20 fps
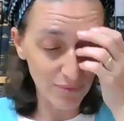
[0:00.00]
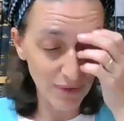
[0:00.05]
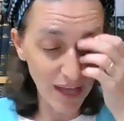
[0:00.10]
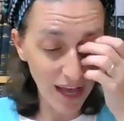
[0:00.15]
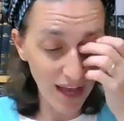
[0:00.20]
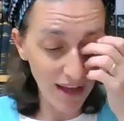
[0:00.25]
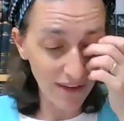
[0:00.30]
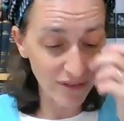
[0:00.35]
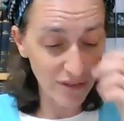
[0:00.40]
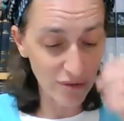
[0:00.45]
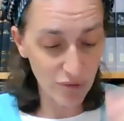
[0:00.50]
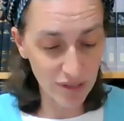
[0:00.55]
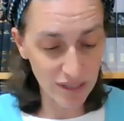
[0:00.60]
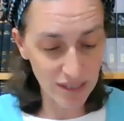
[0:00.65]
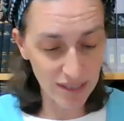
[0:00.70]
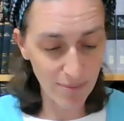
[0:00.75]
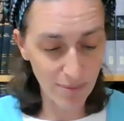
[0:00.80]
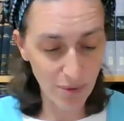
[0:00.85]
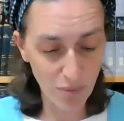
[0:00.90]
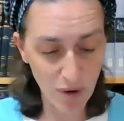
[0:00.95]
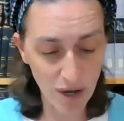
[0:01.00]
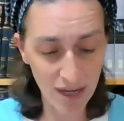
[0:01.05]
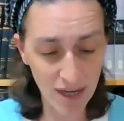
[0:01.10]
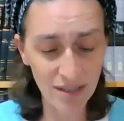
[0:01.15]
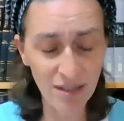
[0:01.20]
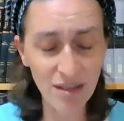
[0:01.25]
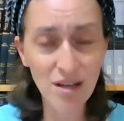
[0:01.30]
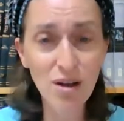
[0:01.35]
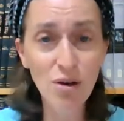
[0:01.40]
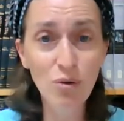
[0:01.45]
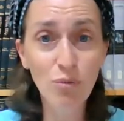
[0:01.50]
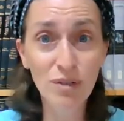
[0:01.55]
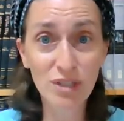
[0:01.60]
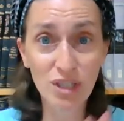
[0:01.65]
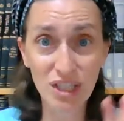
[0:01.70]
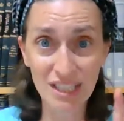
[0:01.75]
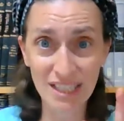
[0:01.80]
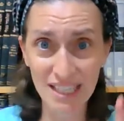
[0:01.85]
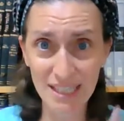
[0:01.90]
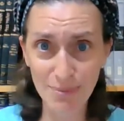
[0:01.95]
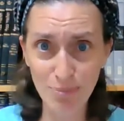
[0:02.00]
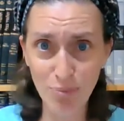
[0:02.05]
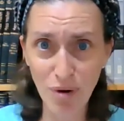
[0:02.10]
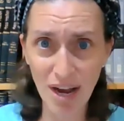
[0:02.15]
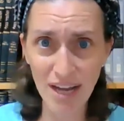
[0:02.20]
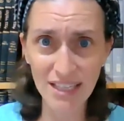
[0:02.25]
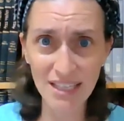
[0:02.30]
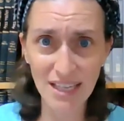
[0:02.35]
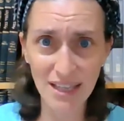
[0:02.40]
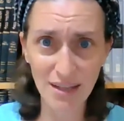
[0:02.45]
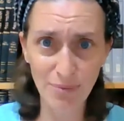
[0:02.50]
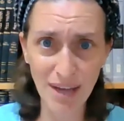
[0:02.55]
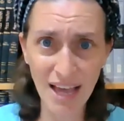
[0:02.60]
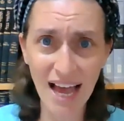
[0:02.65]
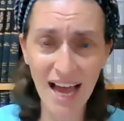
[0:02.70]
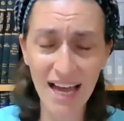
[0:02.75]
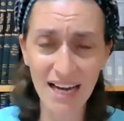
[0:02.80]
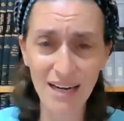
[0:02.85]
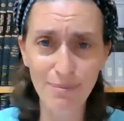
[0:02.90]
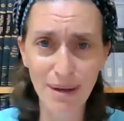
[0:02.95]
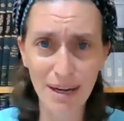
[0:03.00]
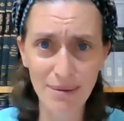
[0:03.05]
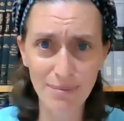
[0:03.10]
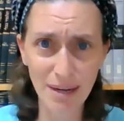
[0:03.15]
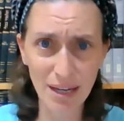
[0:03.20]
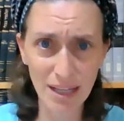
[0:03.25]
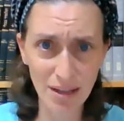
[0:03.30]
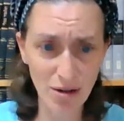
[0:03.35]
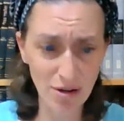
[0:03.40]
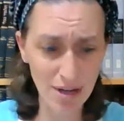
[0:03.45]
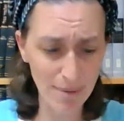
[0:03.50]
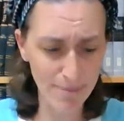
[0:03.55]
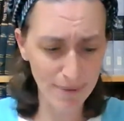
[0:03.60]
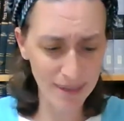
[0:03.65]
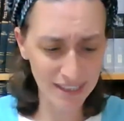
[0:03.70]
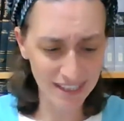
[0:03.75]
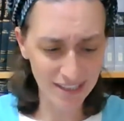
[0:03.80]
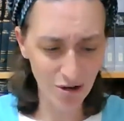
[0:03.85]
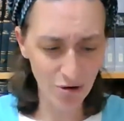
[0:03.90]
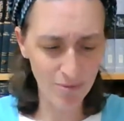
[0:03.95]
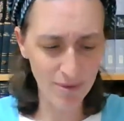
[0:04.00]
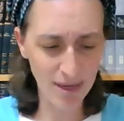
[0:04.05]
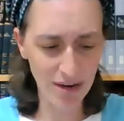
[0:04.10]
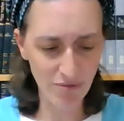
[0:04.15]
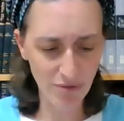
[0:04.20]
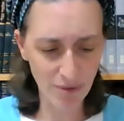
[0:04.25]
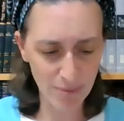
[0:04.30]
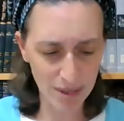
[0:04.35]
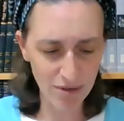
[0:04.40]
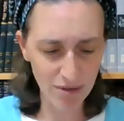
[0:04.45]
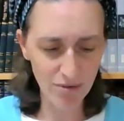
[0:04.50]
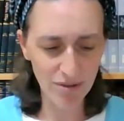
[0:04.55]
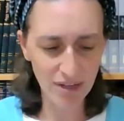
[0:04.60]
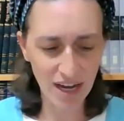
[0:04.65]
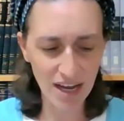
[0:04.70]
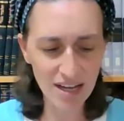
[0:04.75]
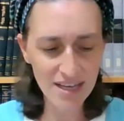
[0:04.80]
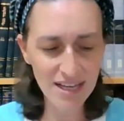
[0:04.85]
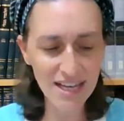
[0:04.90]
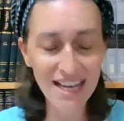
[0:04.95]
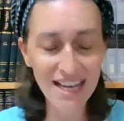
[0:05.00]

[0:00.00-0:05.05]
We have source number one, which is this brighta that we had about a machloket ben Zoma and Rabbi Yehuda.